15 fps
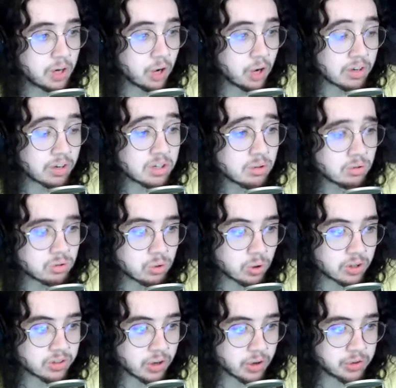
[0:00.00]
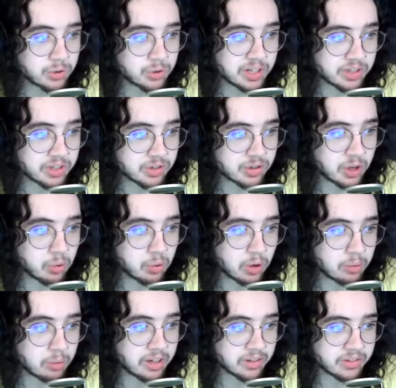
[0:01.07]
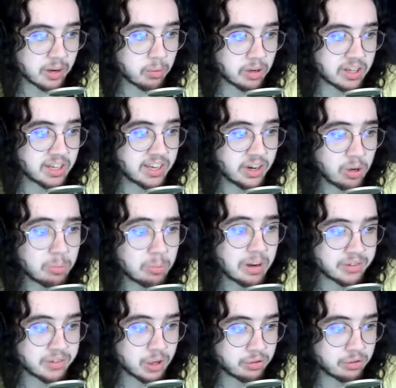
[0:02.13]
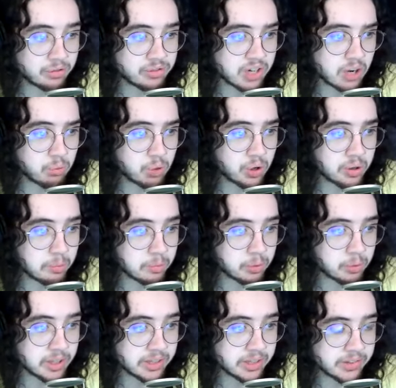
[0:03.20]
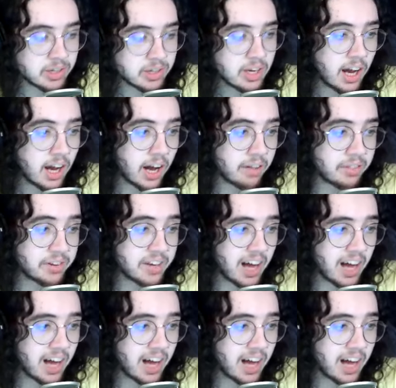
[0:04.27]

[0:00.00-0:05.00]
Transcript: original score is also an interesting one because I would kill myself if John Williams wins. Uh, the